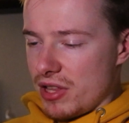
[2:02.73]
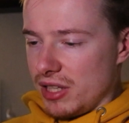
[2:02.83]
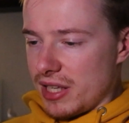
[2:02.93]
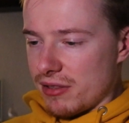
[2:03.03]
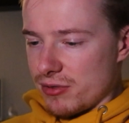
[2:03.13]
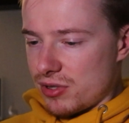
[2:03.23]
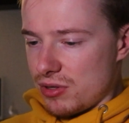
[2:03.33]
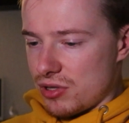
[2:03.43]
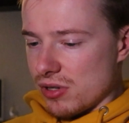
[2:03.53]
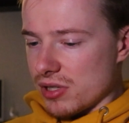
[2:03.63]
I really like those
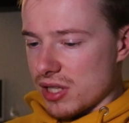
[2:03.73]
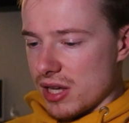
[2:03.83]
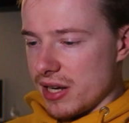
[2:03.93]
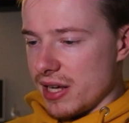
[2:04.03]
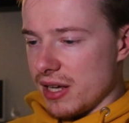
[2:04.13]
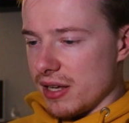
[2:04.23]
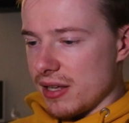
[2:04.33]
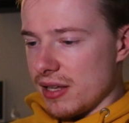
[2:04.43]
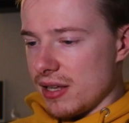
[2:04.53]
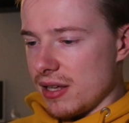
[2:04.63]
2 shots that are
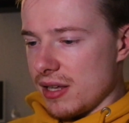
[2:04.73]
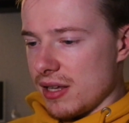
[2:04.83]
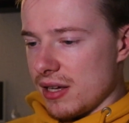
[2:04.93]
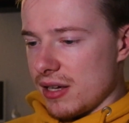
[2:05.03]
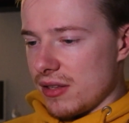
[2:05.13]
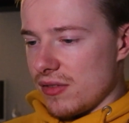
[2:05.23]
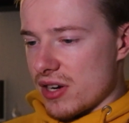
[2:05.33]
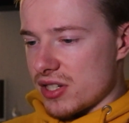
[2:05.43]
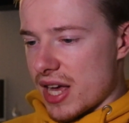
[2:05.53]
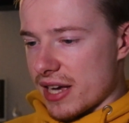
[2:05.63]

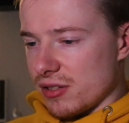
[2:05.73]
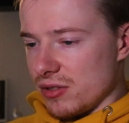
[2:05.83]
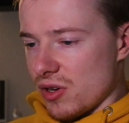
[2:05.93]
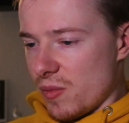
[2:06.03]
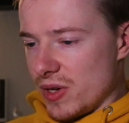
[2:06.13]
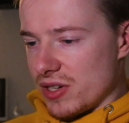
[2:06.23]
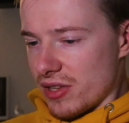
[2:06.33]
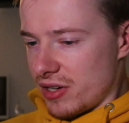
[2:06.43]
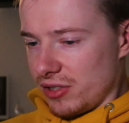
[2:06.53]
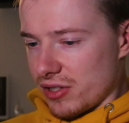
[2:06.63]
stacked on top of each
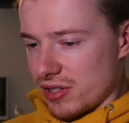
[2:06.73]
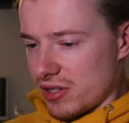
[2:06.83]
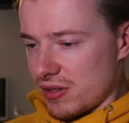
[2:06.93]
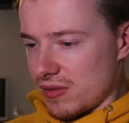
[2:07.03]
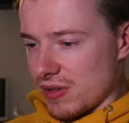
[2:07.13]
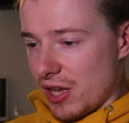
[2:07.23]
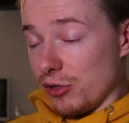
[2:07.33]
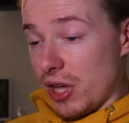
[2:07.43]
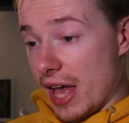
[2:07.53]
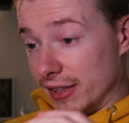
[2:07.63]
other.
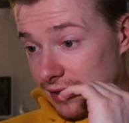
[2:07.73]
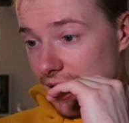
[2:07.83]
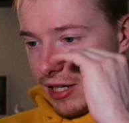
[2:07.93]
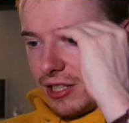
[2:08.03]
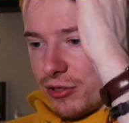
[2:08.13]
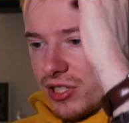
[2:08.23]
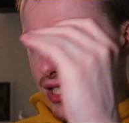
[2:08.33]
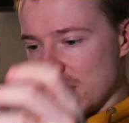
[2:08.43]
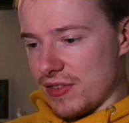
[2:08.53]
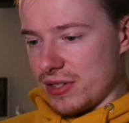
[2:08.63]
It literally
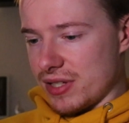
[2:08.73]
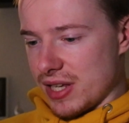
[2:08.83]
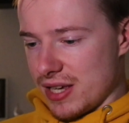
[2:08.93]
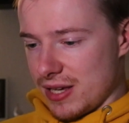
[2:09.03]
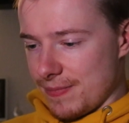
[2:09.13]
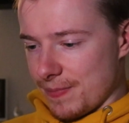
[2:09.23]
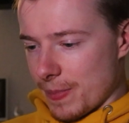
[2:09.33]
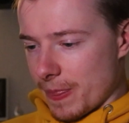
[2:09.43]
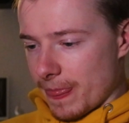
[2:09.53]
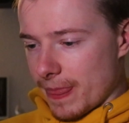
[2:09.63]
looks as if it's
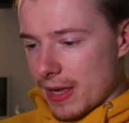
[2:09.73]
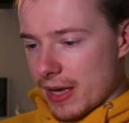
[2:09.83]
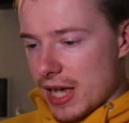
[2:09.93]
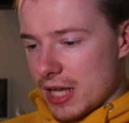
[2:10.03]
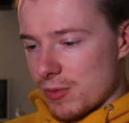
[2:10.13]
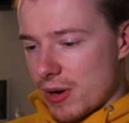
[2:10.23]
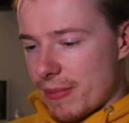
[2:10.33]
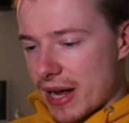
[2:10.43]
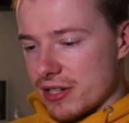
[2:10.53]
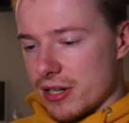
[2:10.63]

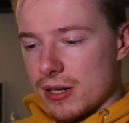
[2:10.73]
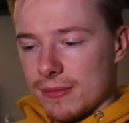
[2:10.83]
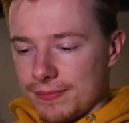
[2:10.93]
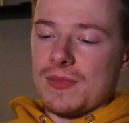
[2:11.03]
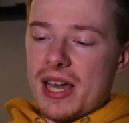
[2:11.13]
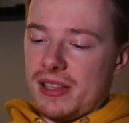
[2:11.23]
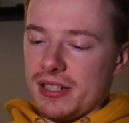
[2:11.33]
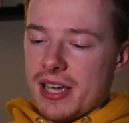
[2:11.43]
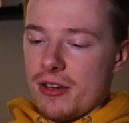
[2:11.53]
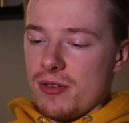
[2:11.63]
one picture.
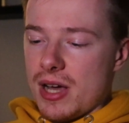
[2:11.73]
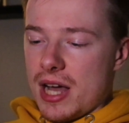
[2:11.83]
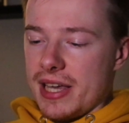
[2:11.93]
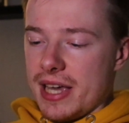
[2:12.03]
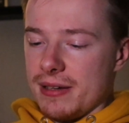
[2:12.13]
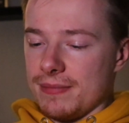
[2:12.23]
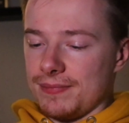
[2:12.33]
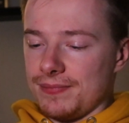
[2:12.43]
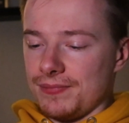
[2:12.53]
Highland Cow again.